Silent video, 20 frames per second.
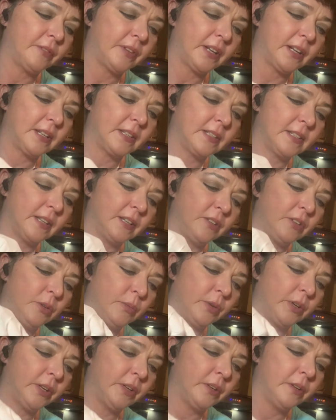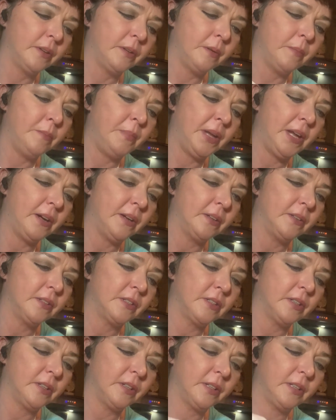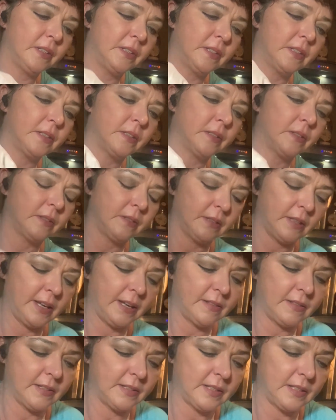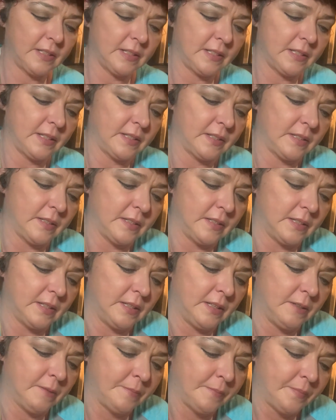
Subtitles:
Like I said, you want to beat it until it's like this consistency.